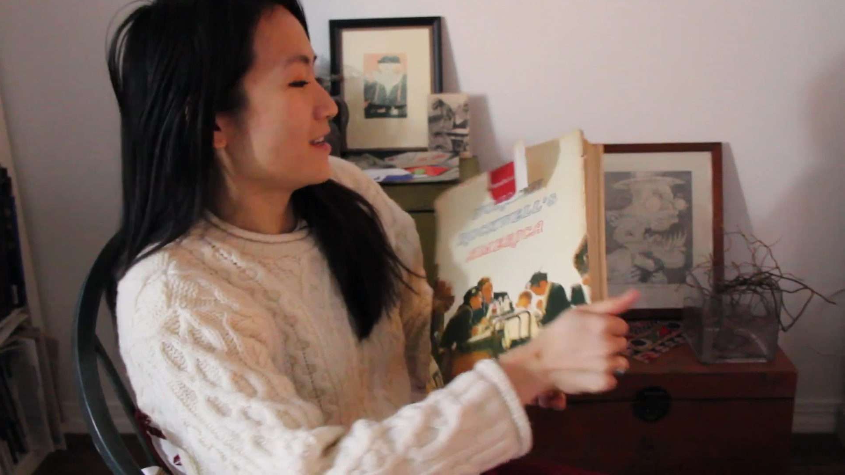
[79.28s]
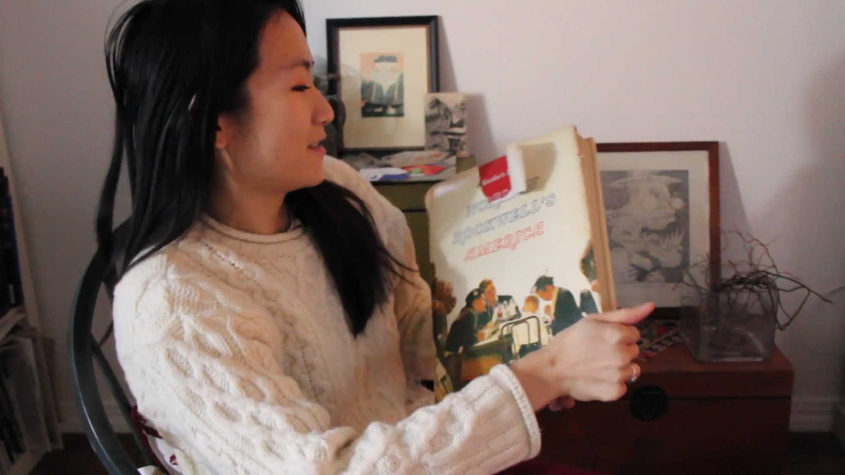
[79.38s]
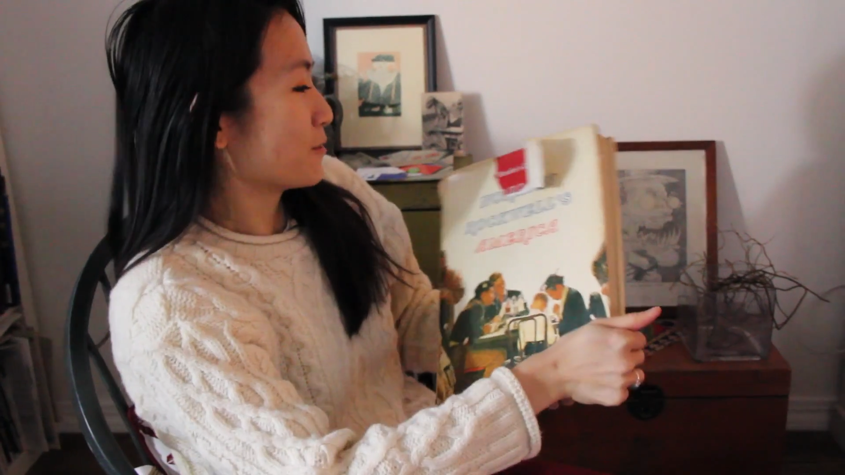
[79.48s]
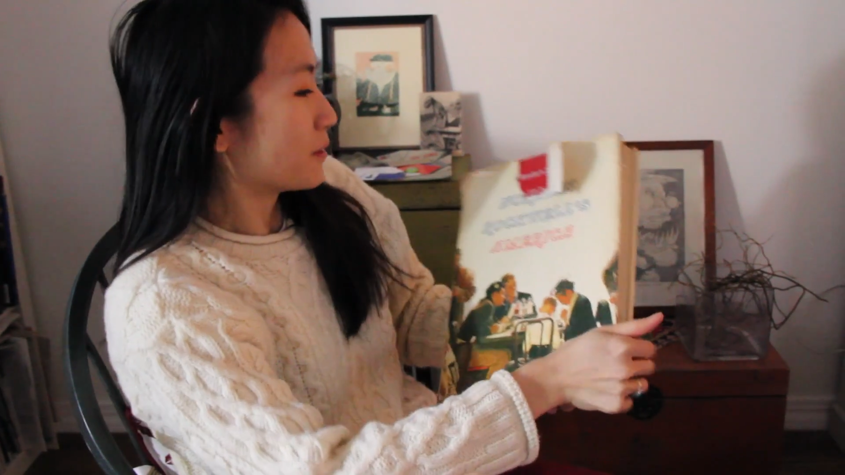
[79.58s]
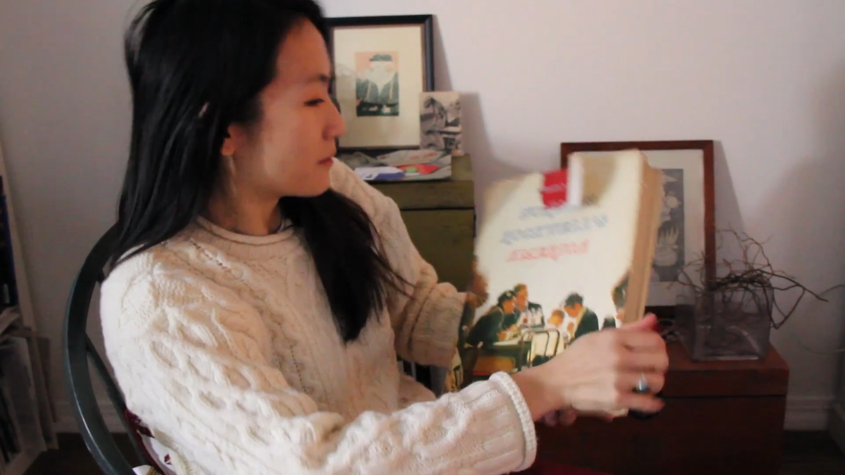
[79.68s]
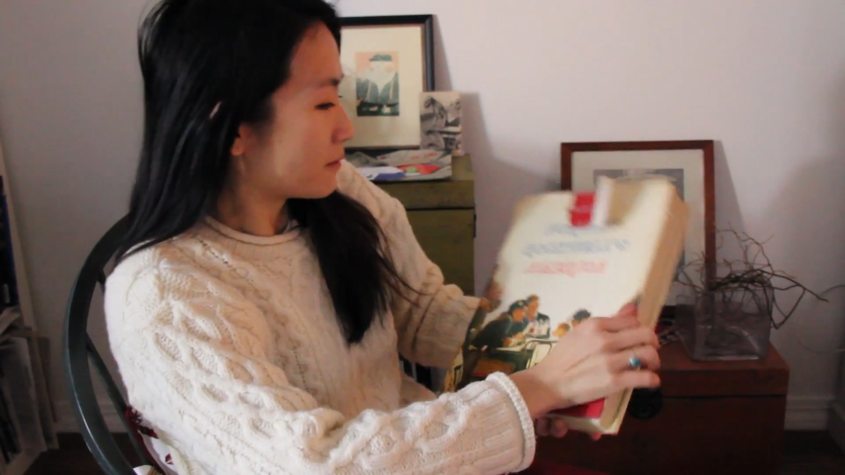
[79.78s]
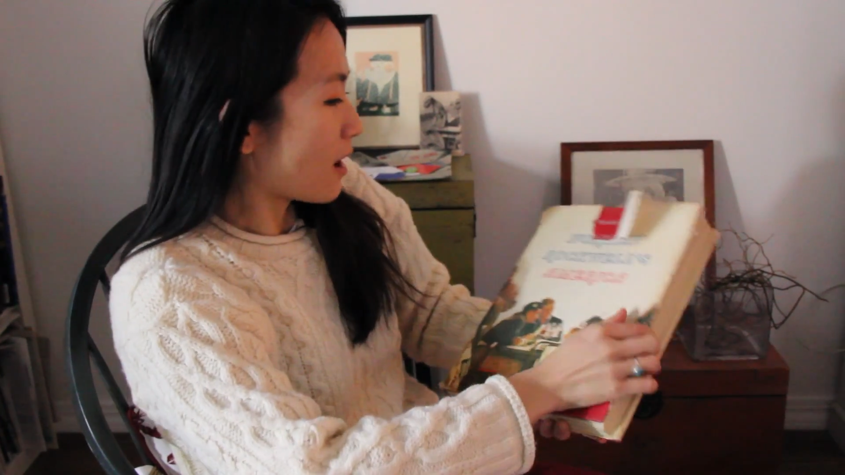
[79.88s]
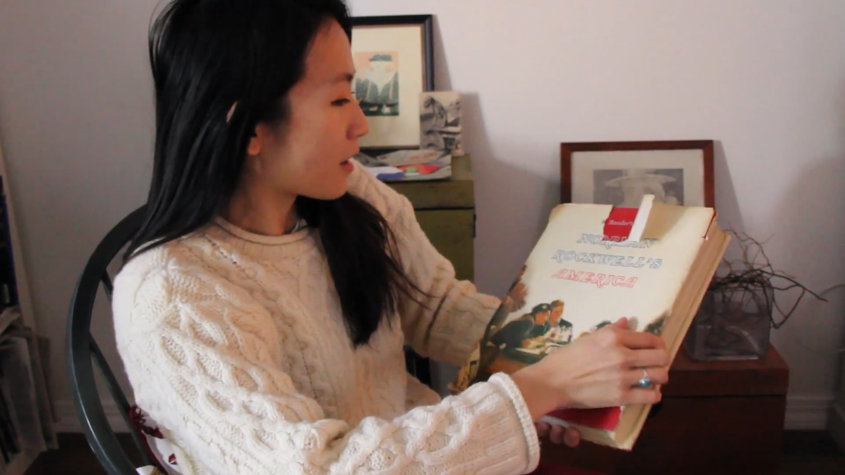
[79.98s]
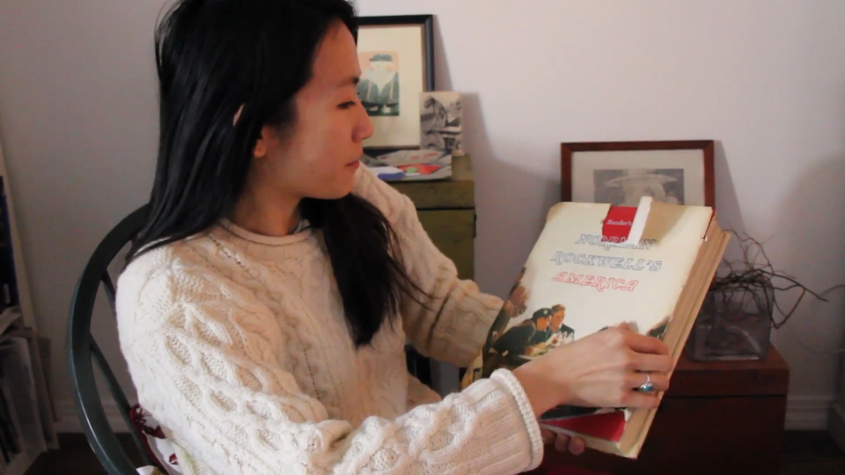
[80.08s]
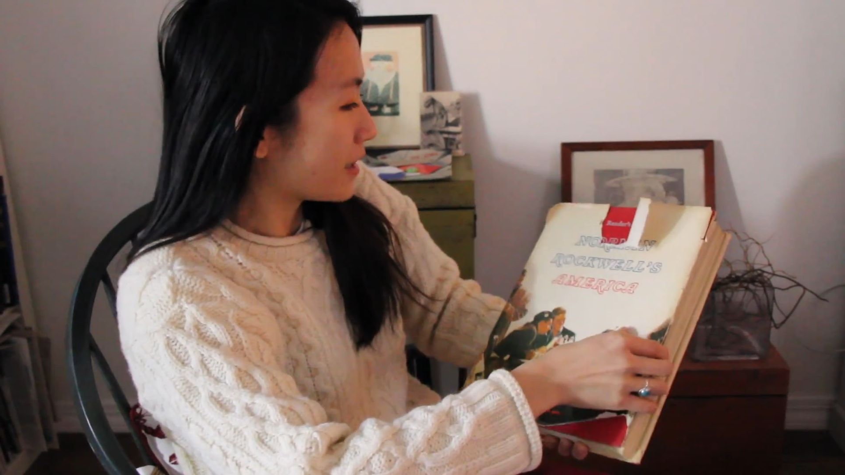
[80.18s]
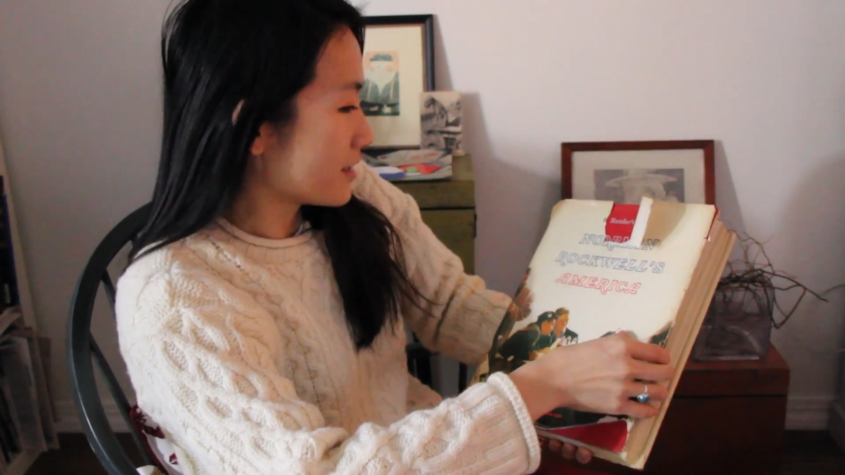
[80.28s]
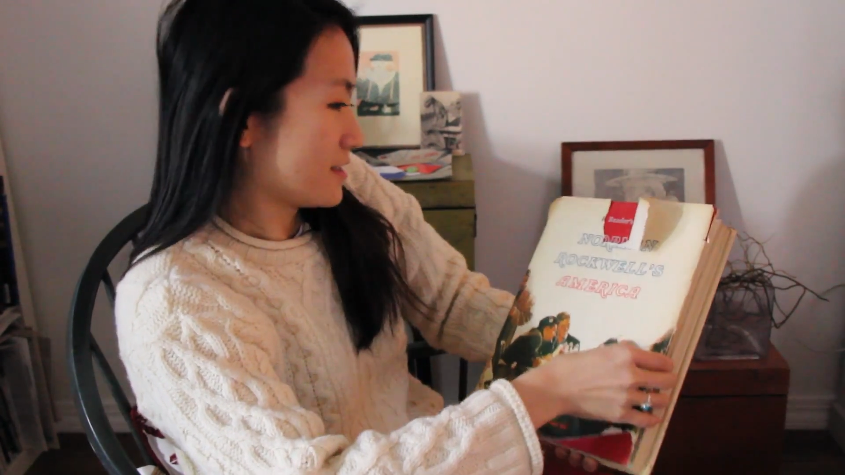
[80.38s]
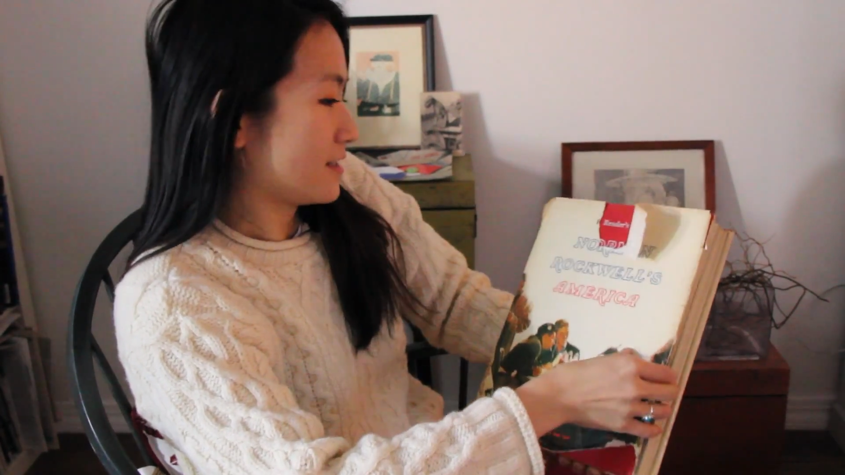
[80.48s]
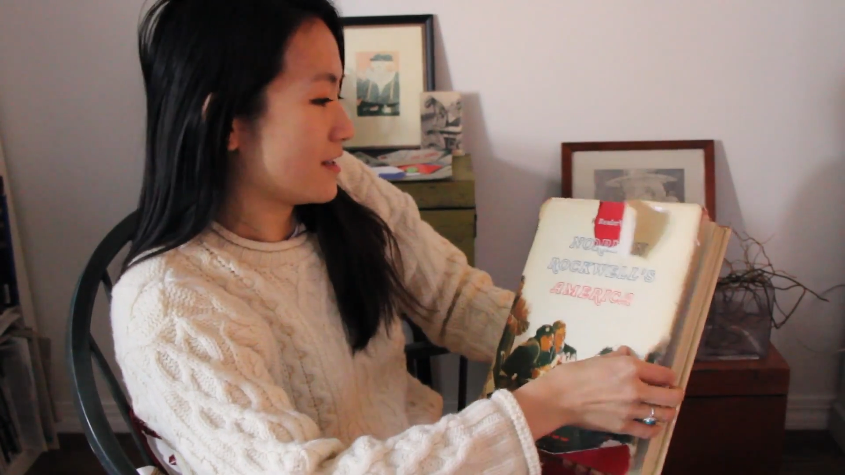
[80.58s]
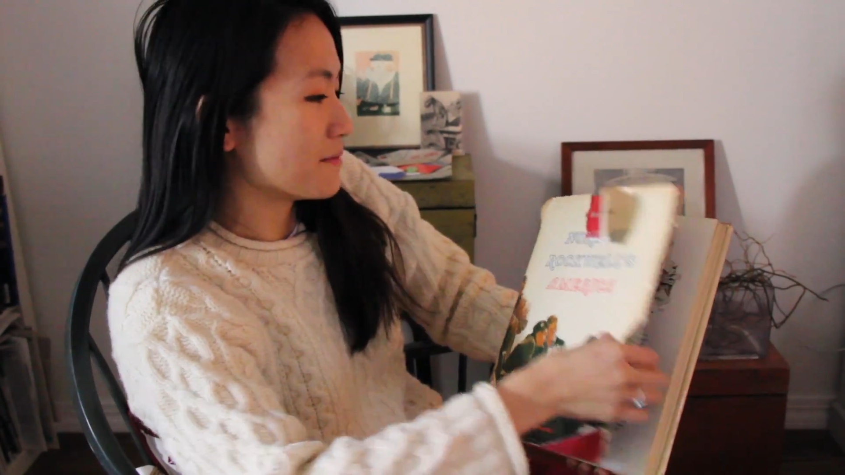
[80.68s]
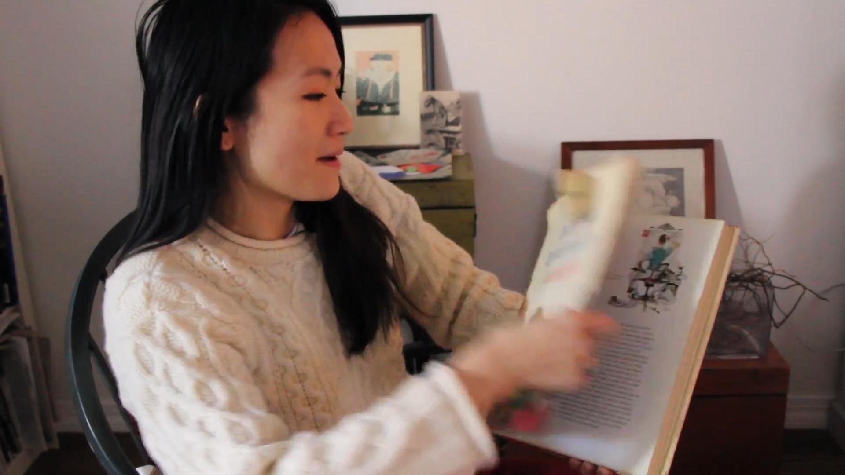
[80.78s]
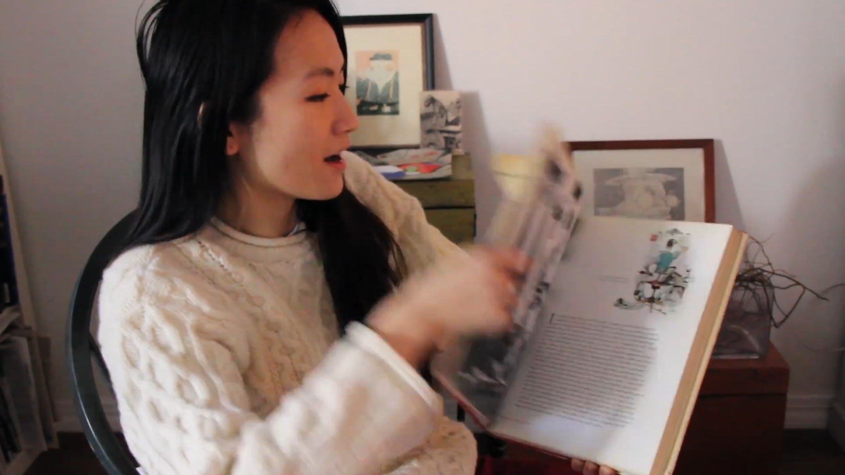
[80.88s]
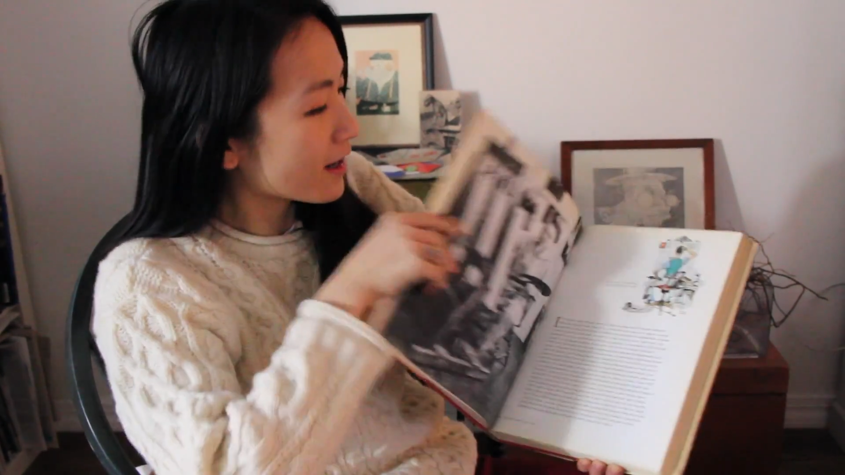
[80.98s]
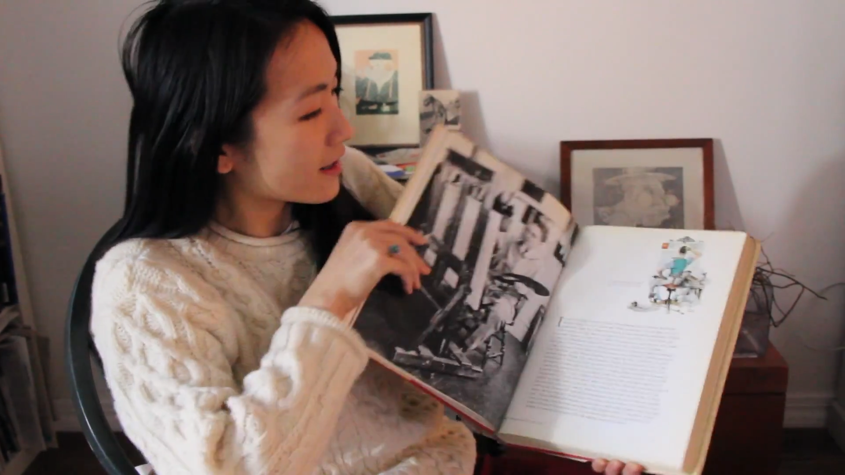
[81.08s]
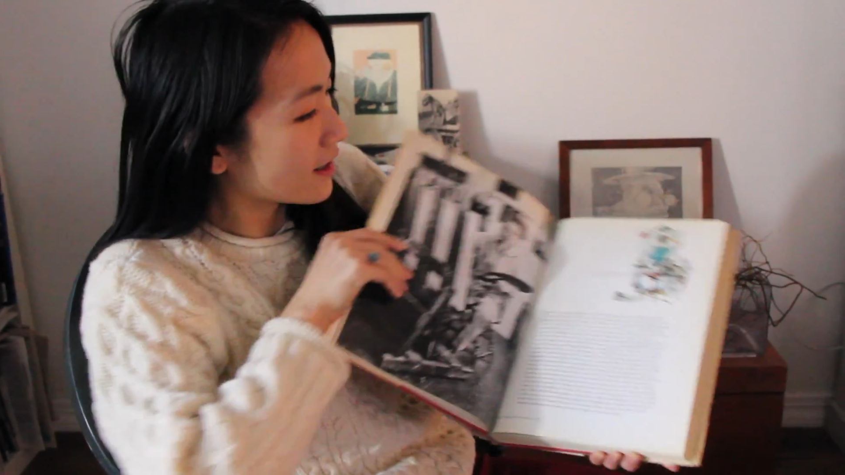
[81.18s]
It's Norman Rockwell, it's
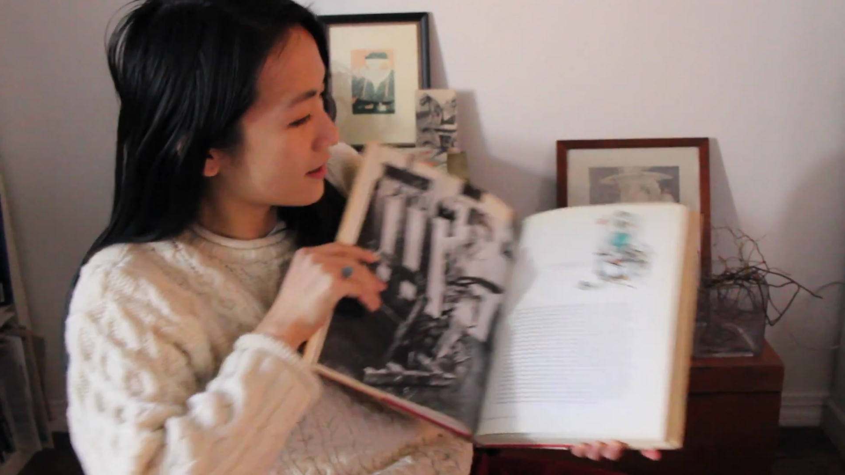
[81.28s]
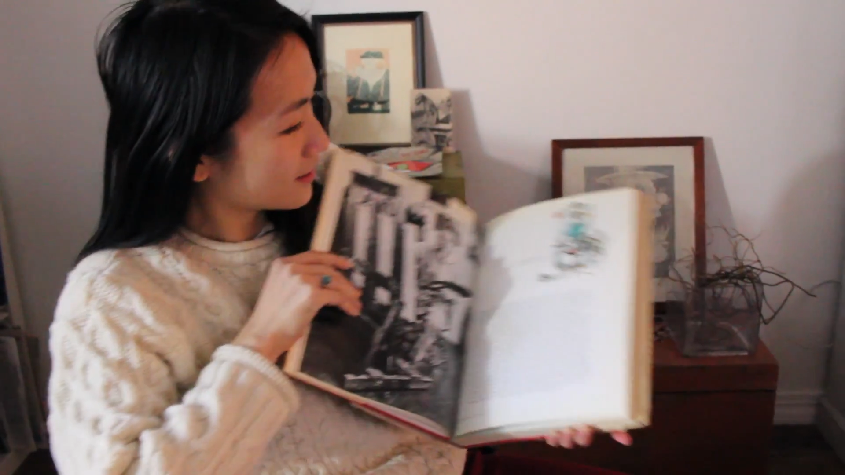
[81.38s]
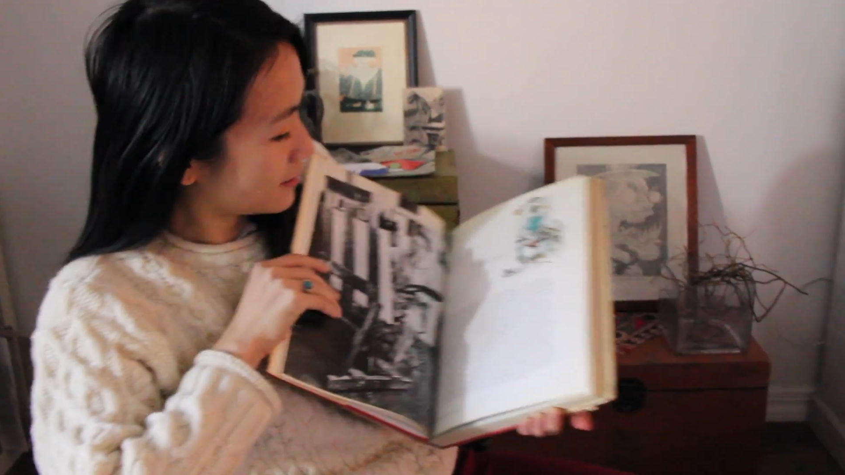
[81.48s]
America.